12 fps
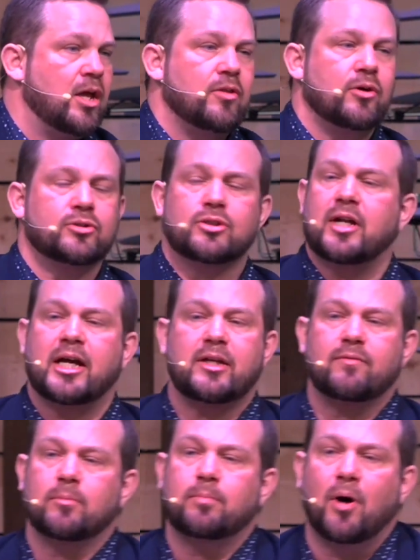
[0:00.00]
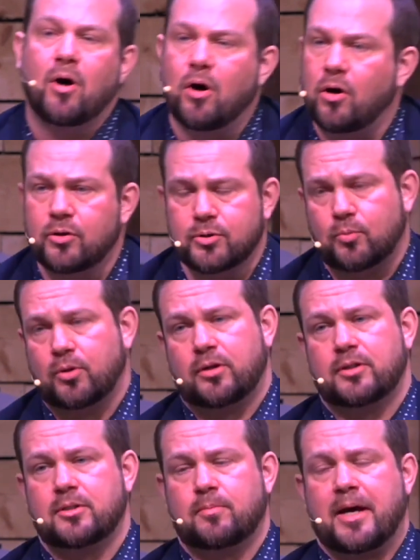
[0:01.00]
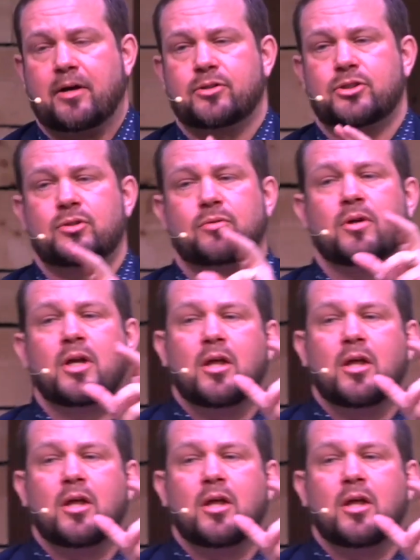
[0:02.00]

Those are not even Paul's words about you.